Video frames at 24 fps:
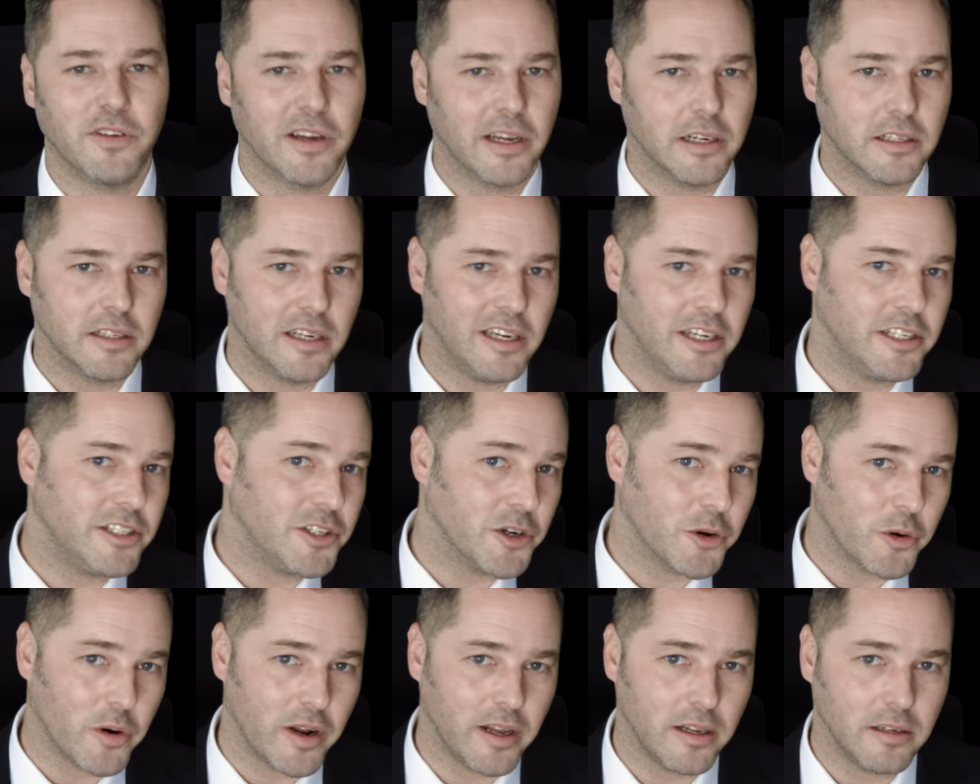forget to eat
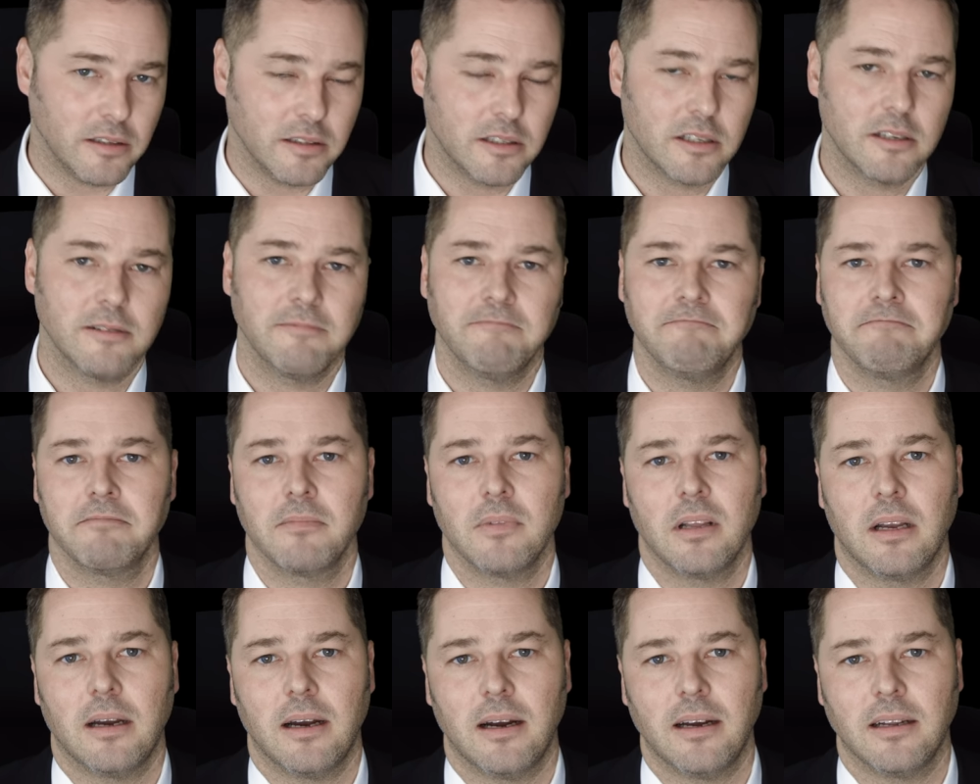your greens.
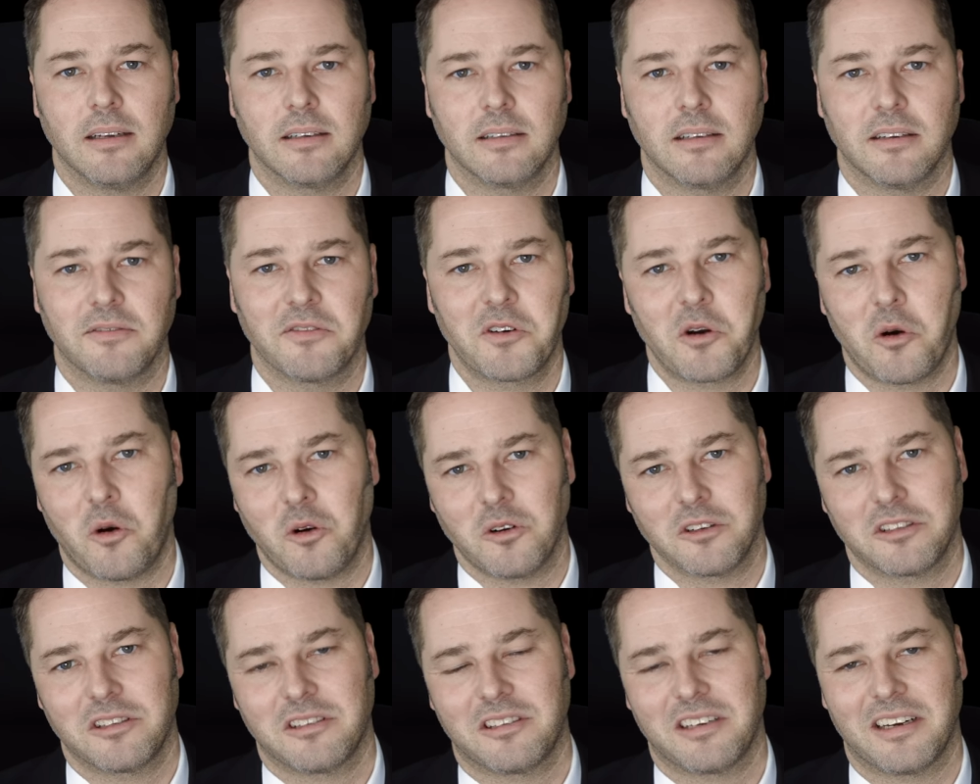And of
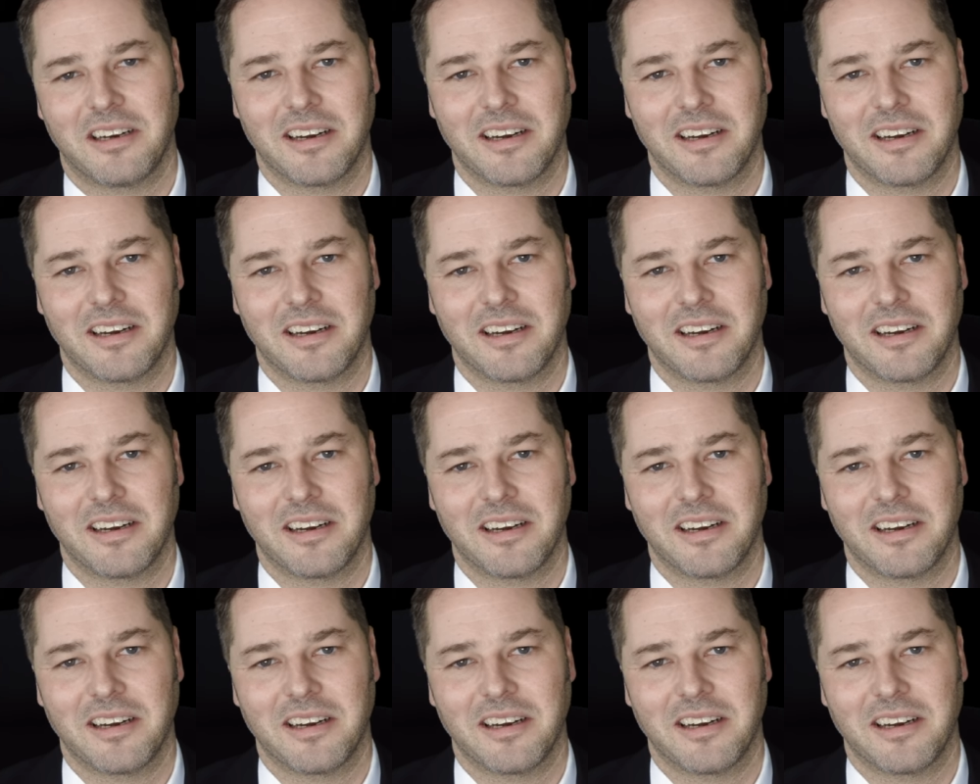course,